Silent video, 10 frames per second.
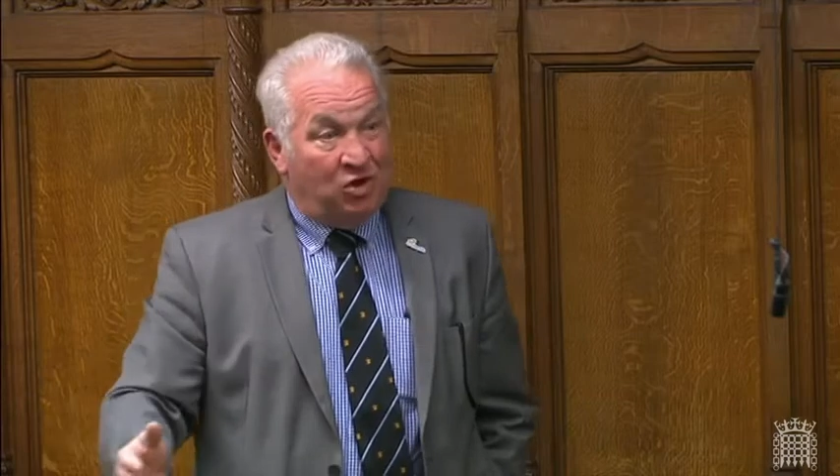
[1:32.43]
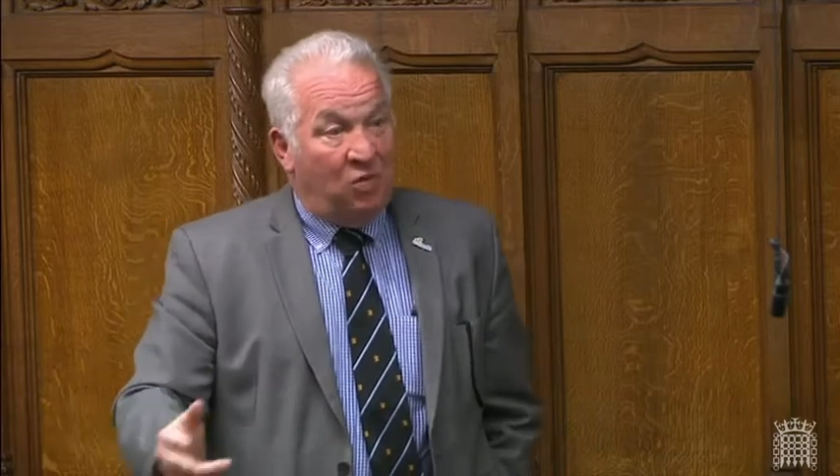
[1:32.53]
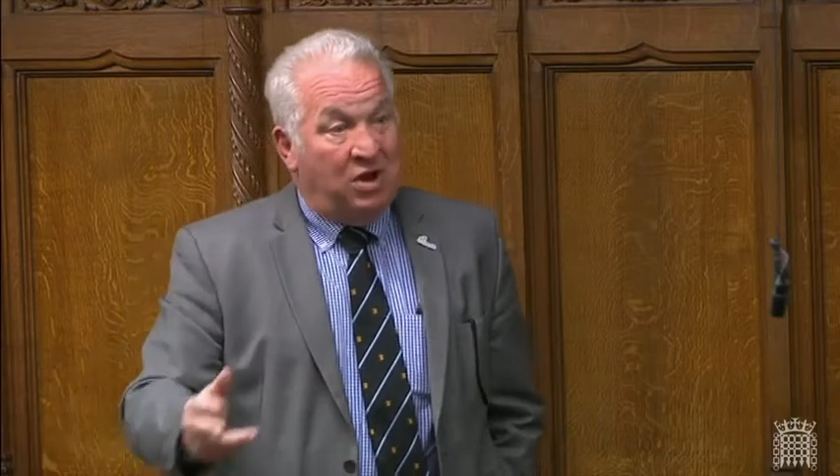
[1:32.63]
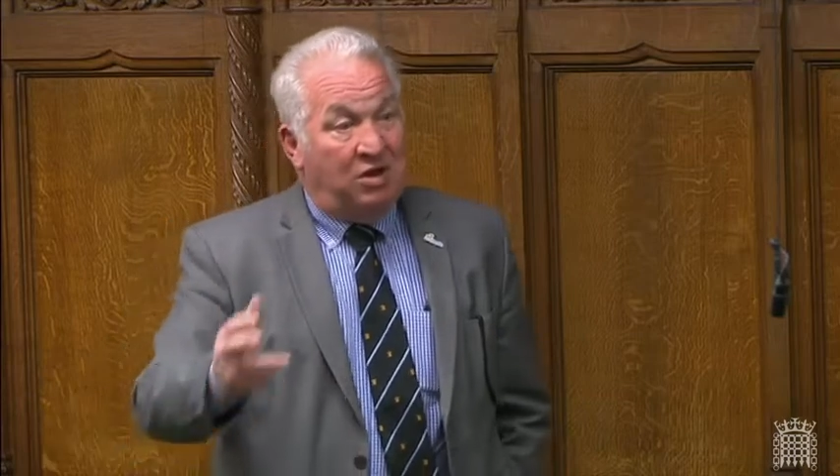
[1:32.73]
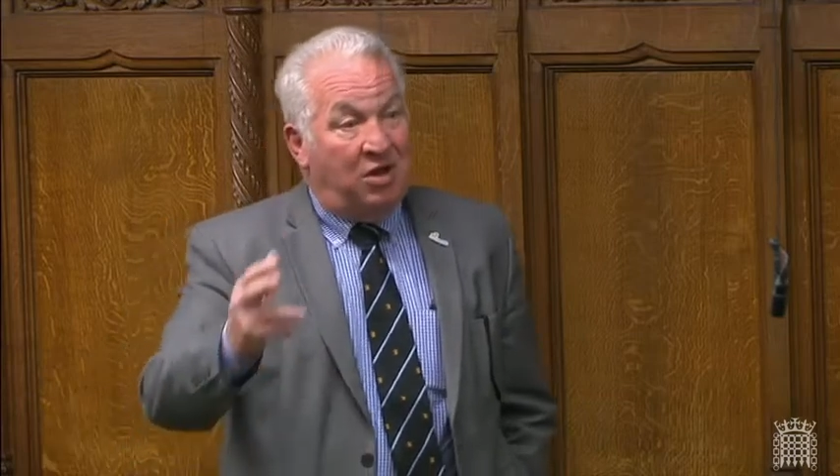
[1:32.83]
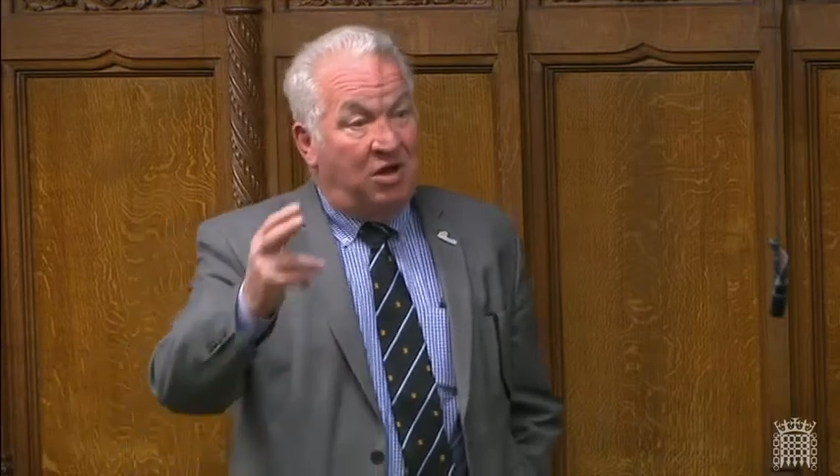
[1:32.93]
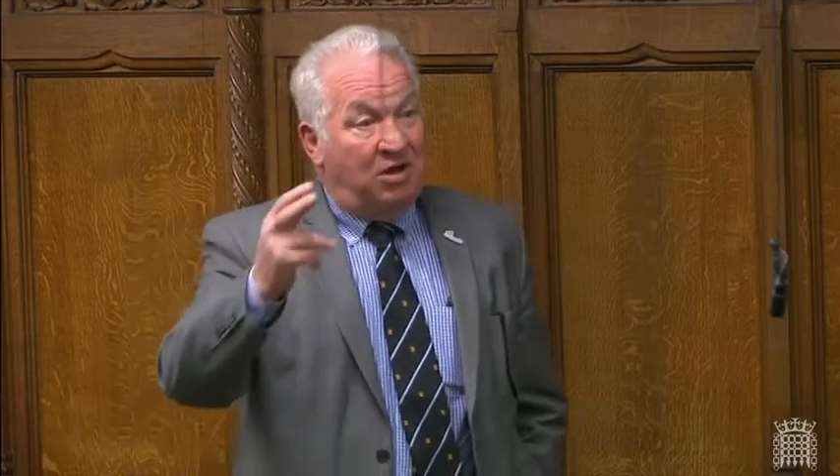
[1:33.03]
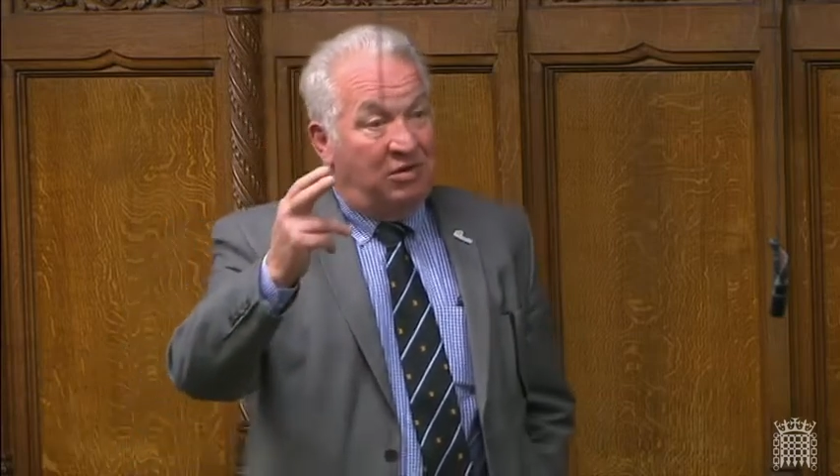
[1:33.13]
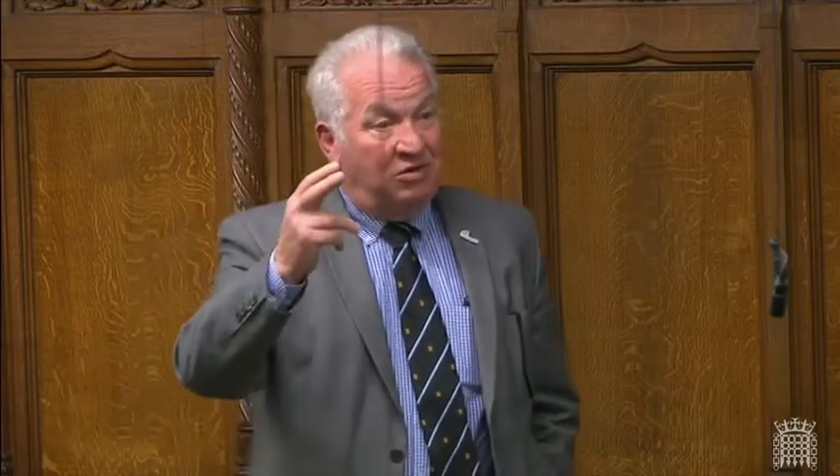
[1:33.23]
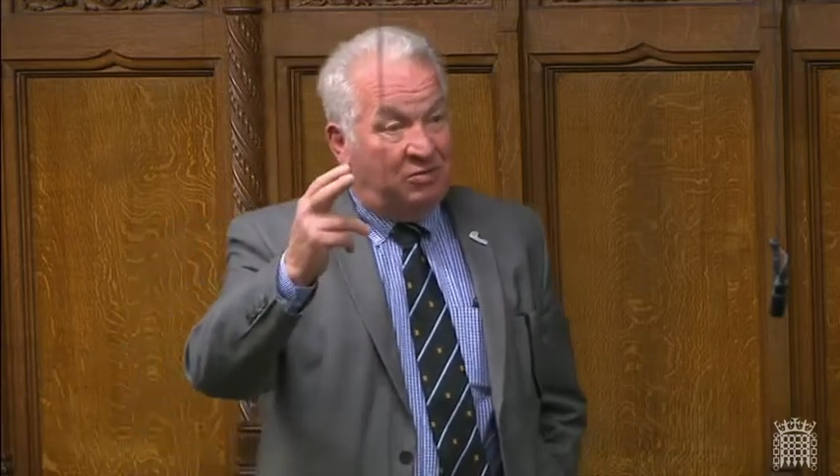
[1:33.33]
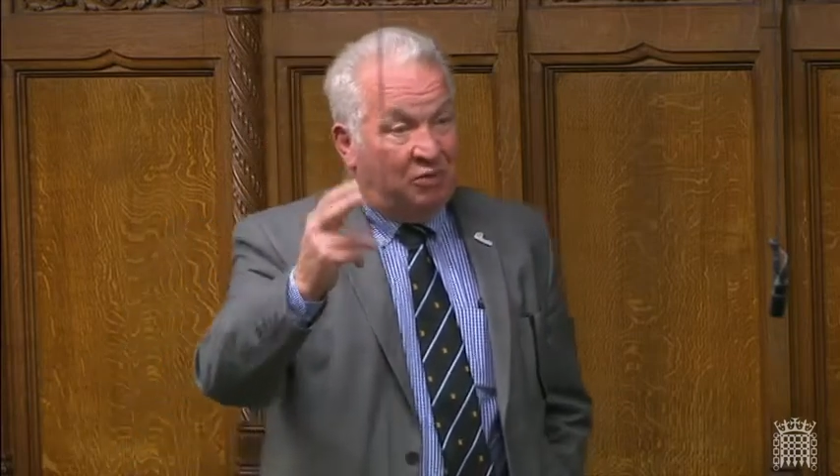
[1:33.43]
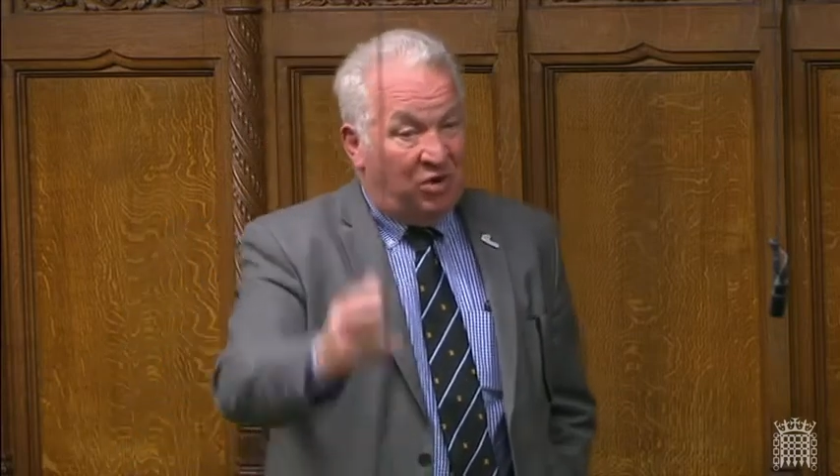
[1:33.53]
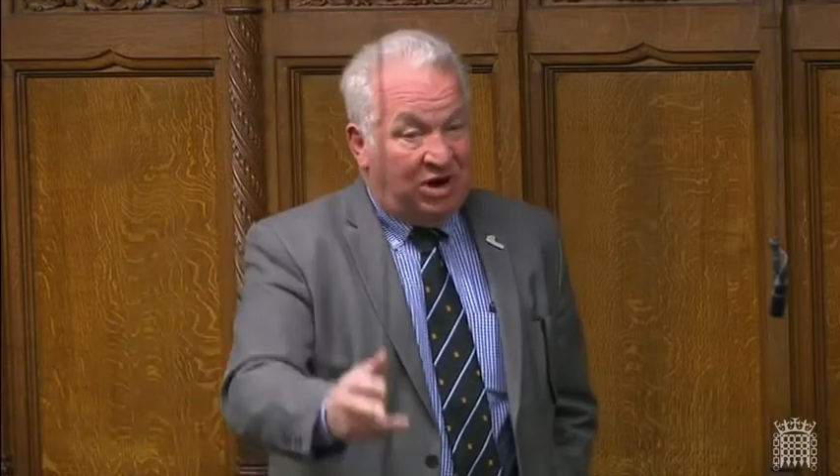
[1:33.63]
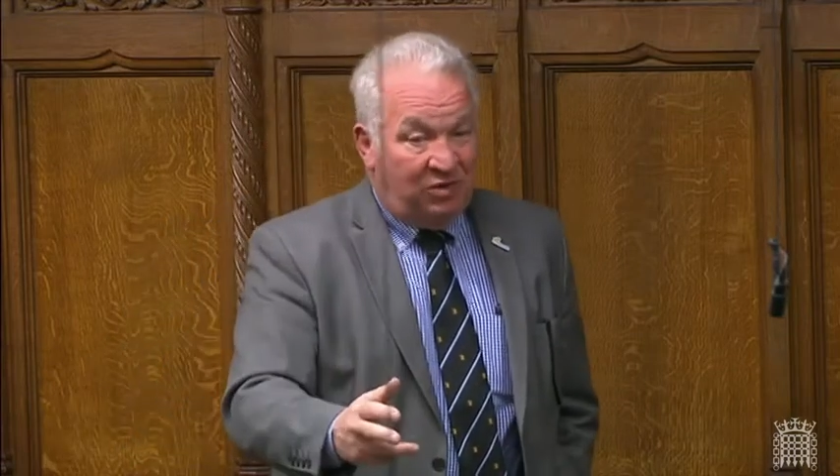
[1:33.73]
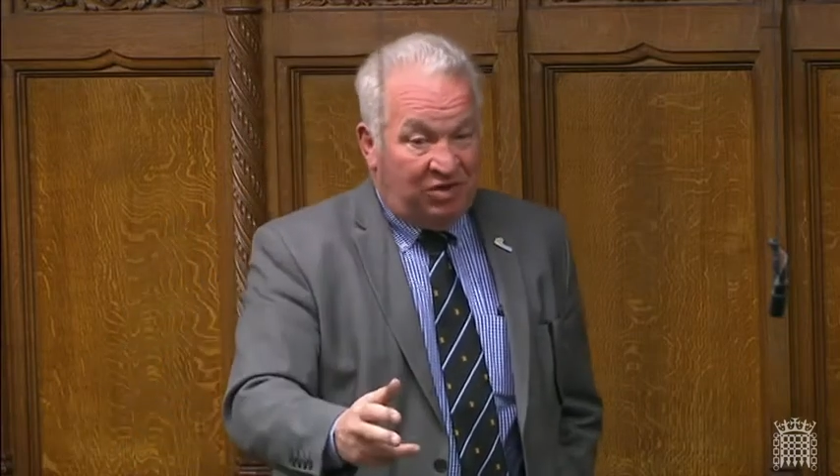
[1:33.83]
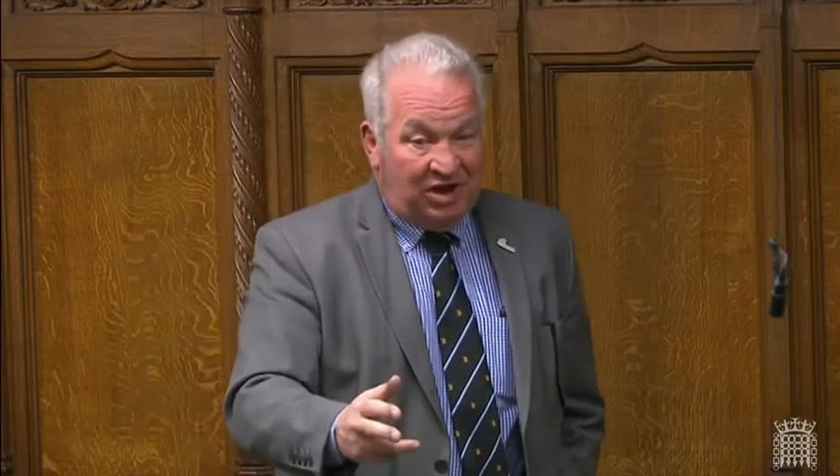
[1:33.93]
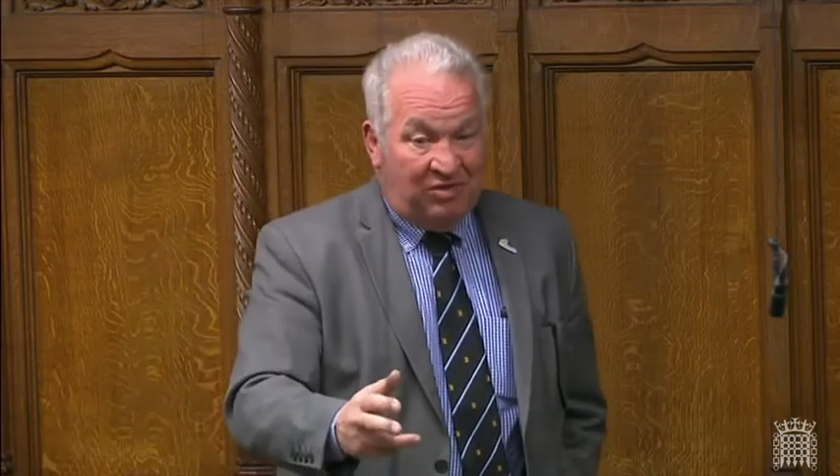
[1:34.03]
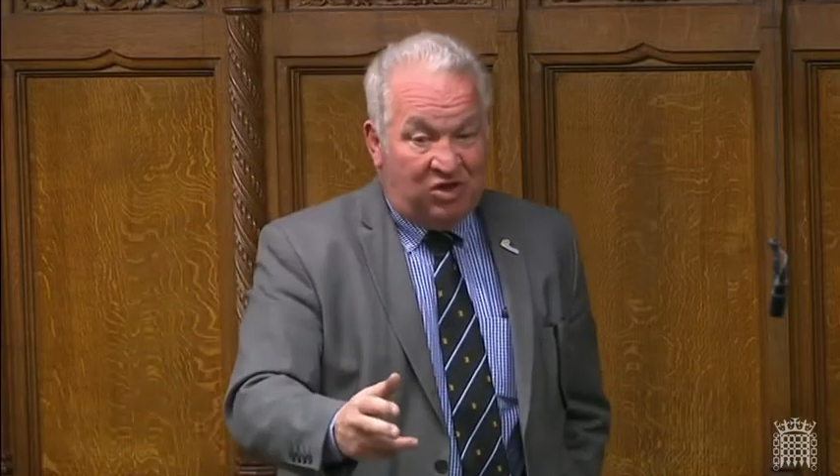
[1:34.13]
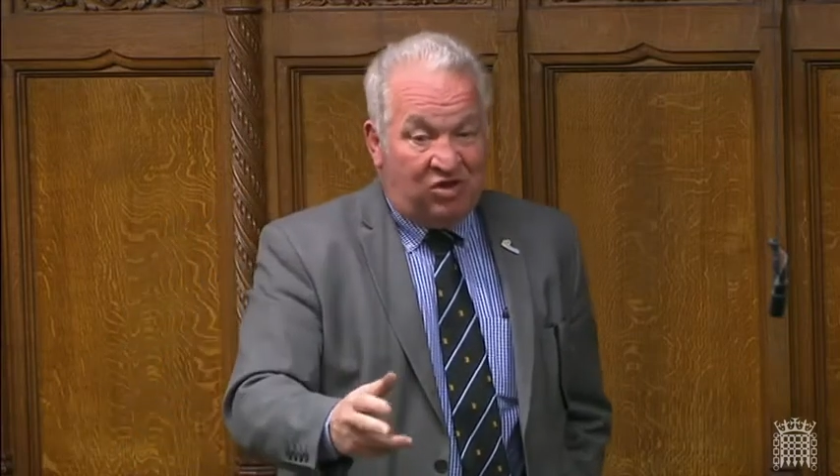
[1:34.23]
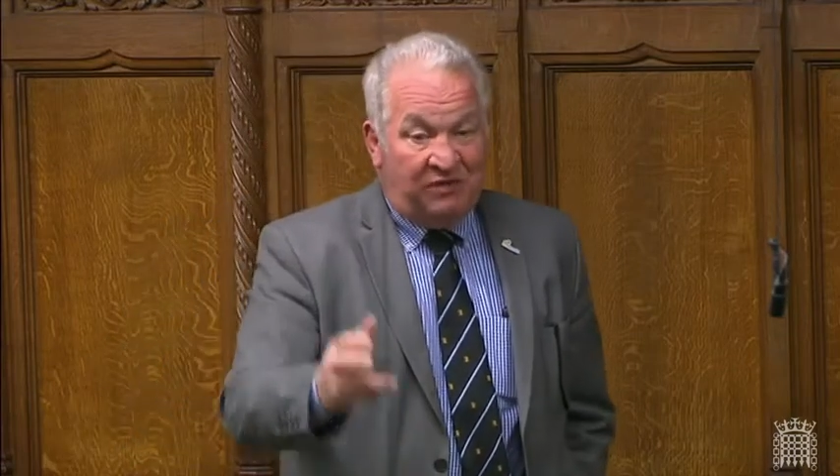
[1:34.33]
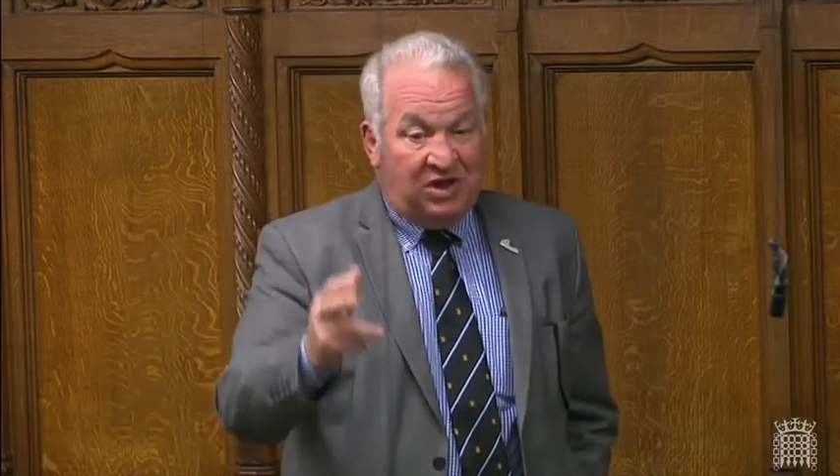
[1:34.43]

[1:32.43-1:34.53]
So what the point I would say to the Minister,